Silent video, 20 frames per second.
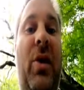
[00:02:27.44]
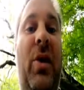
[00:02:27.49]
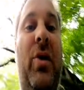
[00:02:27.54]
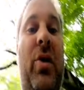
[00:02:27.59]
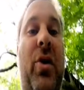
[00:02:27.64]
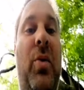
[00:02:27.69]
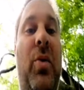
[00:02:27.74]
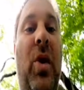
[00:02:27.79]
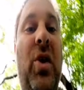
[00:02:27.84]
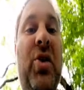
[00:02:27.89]

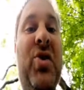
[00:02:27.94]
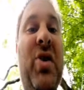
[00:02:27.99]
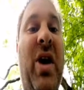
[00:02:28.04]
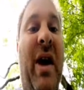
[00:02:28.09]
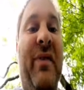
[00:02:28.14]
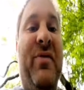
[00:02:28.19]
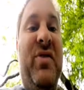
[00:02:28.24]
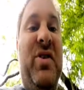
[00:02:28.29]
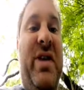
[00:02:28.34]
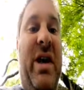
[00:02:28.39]
You also have
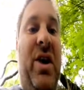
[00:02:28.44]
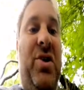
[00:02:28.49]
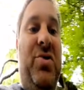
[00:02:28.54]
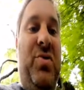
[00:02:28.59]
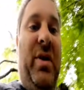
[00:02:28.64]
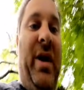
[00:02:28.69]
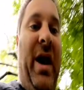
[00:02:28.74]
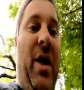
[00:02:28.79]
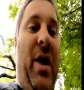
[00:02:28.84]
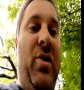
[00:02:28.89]
to take into
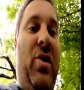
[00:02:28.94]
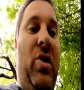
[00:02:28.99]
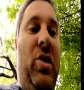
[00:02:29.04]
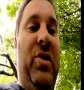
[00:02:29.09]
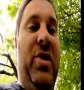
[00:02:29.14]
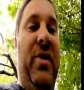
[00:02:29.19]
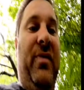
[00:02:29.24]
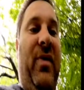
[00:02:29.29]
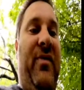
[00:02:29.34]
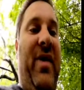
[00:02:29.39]
account all
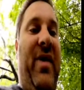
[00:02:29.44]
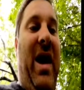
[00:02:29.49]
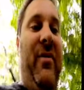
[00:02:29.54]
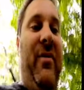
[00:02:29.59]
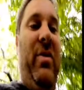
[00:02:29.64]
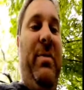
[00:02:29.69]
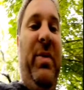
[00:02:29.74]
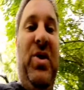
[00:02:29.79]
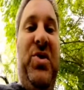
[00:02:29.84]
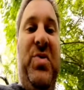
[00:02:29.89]
the other variables